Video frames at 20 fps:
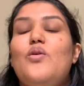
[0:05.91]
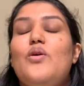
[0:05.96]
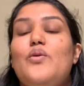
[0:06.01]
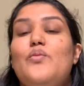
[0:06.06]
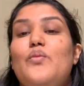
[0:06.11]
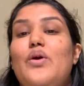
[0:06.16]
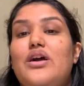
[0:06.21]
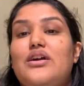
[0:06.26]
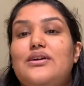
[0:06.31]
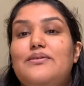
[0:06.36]
and
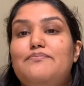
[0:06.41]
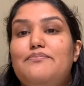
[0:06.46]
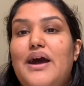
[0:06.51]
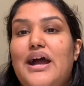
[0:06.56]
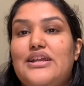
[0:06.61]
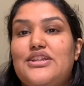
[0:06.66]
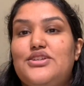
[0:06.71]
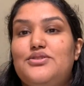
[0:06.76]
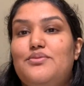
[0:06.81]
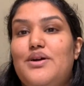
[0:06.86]
welcome
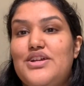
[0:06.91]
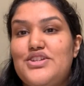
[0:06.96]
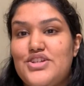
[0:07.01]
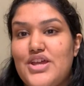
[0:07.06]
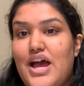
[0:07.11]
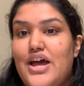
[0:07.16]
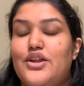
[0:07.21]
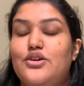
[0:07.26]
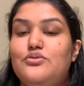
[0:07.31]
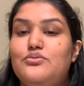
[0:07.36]
back to my
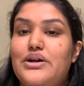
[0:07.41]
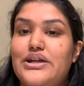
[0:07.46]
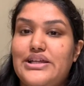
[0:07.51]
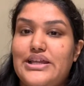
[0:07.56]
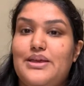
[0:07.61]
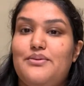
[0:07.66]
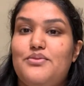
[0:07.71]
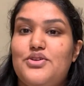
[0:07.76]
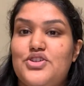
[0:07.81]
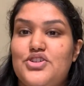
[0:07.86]
channel. My
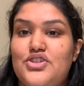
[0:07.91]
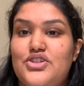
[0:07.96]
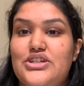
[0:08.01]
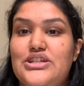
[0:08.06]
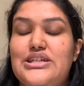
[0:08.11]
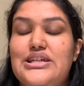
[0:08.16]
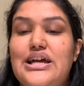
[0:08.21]
name is Shrika